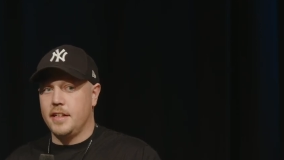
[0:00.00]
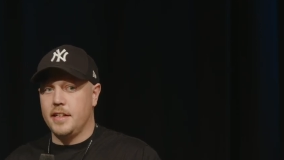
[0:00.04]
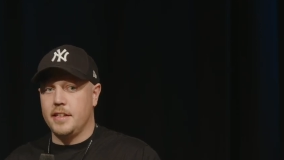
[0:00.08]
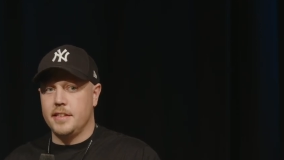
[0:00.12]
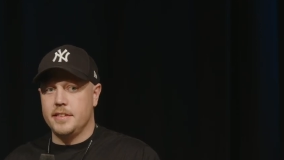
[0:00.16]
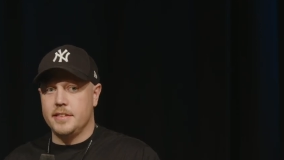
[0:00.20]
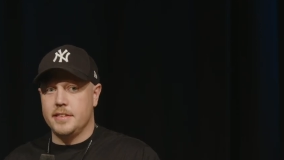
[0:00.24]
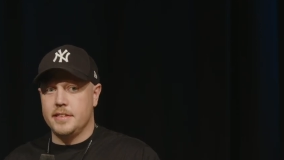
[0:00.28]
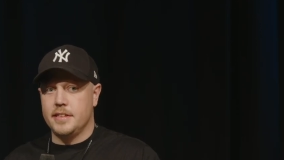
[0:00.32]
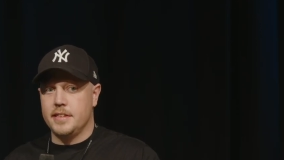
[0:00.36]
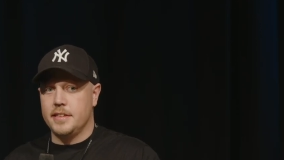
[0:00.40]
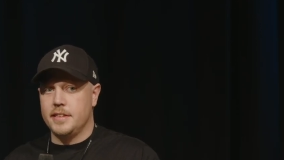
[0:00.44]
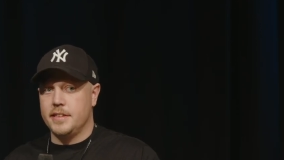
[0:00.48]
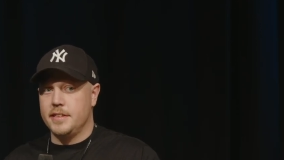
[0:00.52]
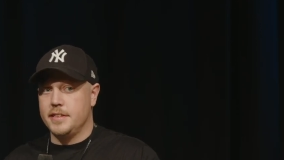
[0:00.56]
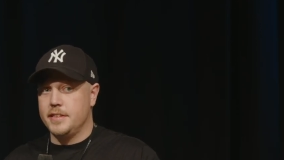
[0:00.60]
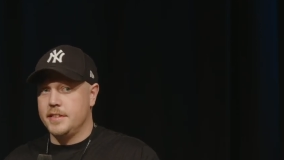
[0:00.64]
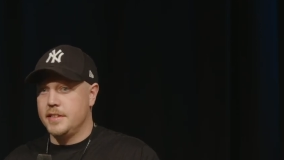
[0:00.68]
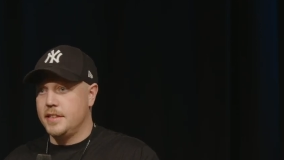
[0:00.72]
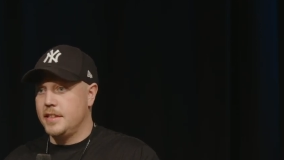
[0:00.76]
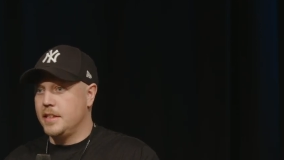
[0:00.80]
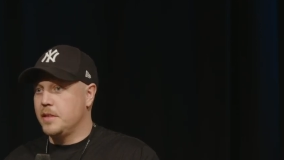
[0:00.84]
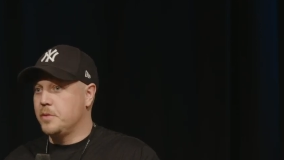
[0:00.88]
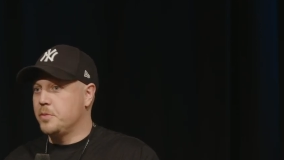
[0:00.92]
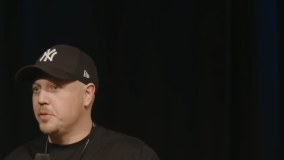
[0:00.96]
and
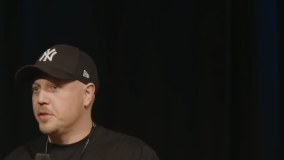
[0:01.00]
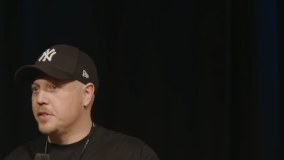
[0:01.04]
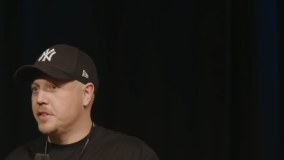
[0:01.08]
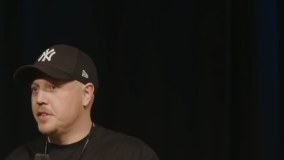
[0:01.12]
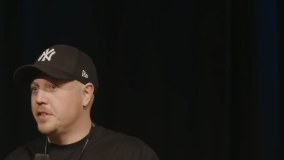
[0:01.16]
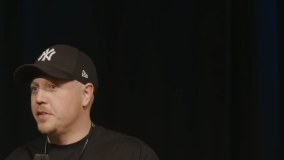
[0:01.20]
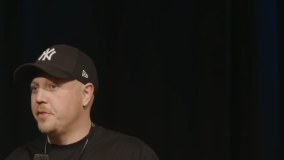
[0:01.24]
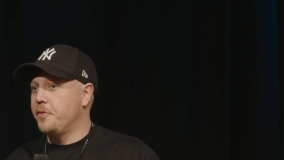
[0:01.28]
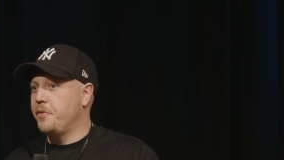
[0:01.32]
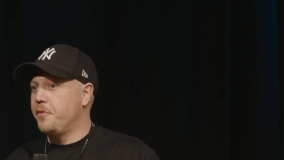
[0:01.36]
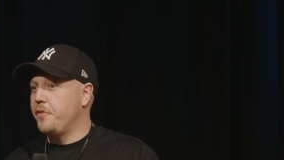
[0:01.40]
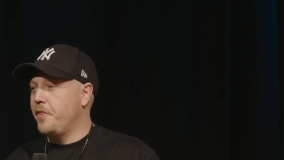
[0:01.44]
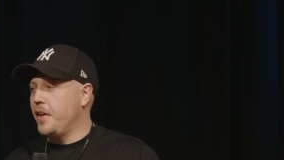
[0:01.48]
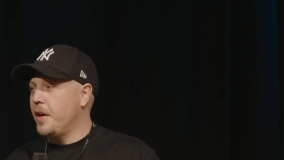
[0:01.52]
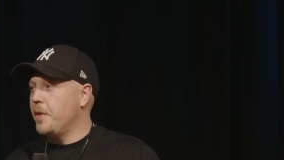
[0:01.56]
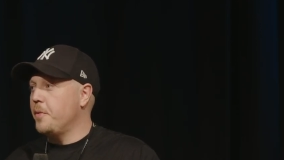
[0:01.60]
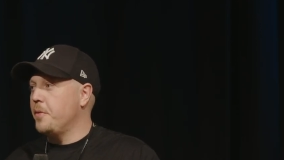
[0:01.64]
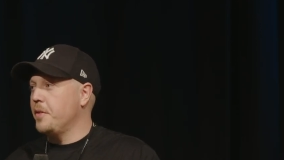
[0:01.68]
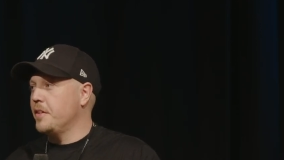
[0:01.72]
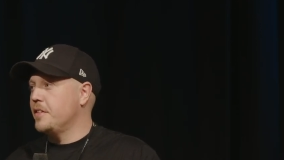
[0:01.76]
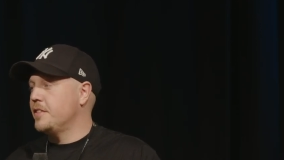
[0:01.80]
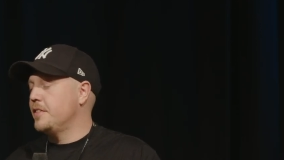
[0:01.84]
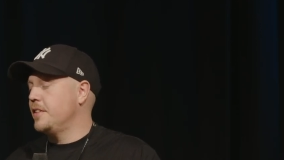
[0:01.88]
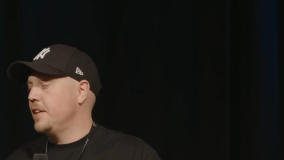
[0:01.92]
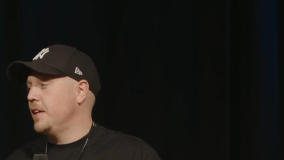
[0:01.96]
it was a
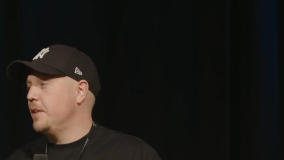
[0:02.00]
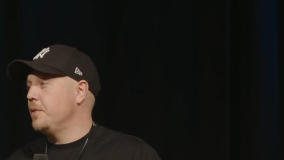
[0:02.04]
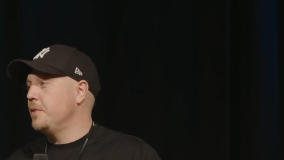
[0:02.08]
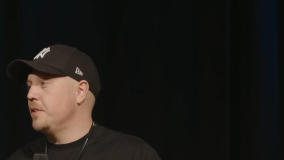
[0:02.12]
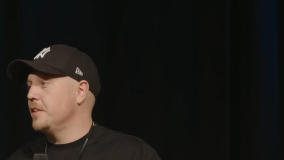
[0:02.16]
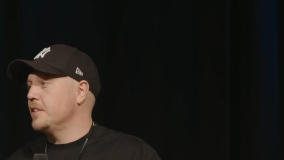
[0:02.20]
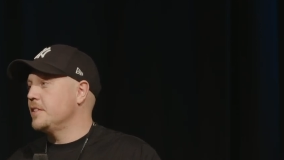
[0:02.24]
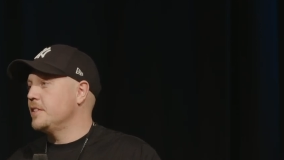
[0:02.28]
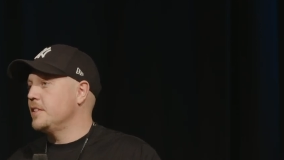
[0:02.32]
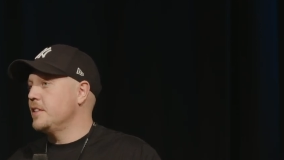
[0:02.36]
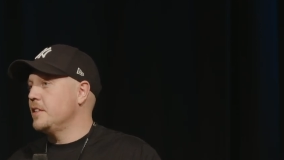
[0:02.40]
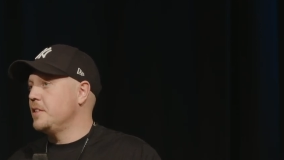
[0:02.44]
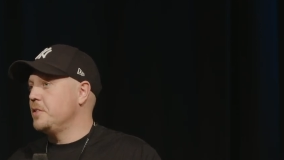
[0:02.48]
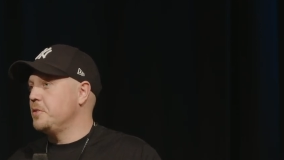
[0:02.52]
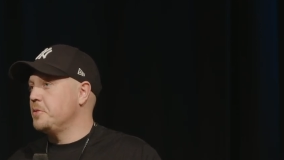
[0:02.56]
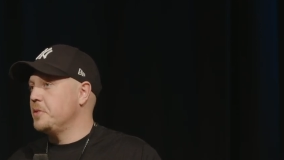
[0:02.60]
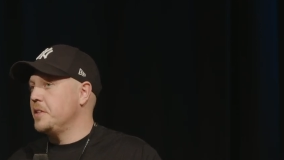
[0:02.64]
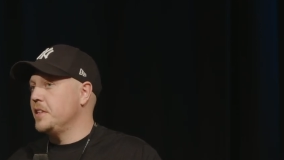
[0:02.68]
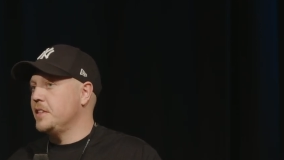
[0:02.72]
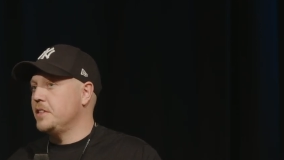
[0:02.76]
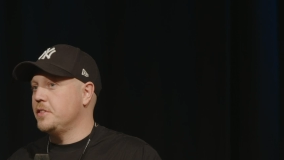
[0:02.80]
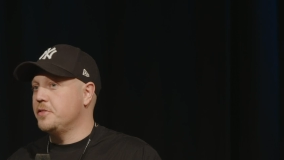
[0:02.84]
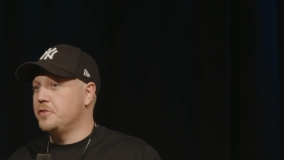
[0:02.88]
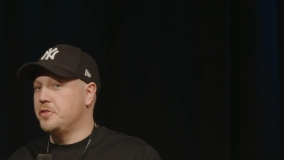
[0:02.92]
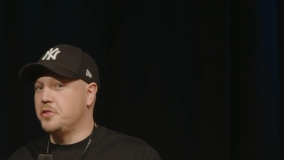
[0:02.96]
very serious
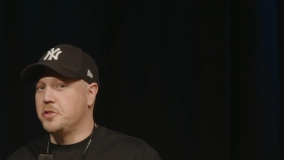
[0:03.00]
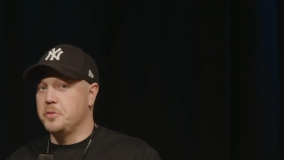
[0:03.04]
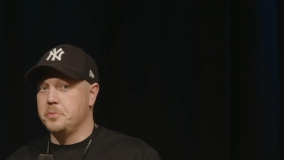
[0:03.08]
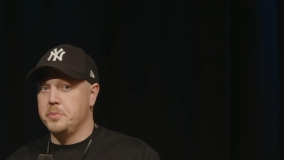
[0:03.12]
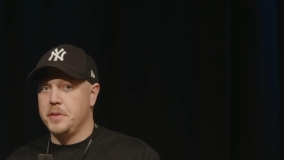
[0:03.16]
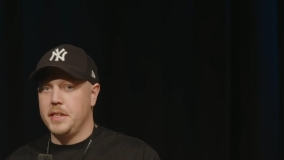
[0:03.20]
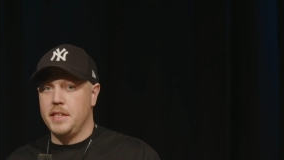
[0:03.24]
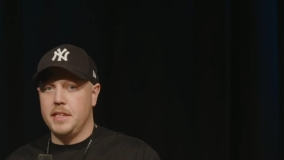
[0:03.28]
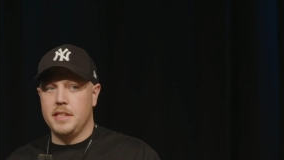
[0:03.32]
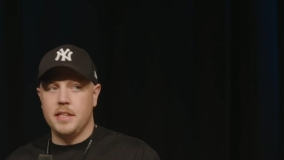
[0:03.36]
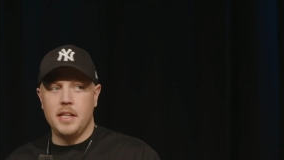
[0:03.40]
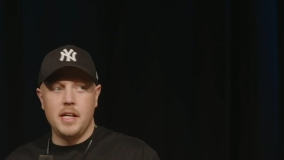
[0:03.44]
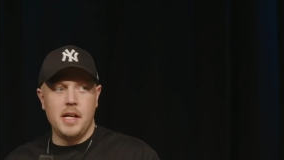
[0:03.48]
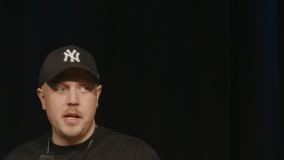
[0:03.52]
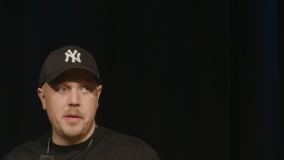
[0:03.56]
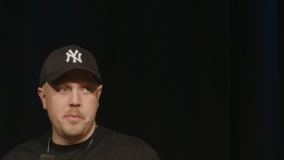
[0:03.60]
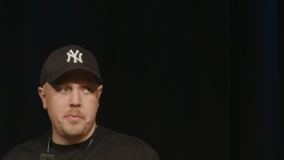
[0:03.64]
situation for me,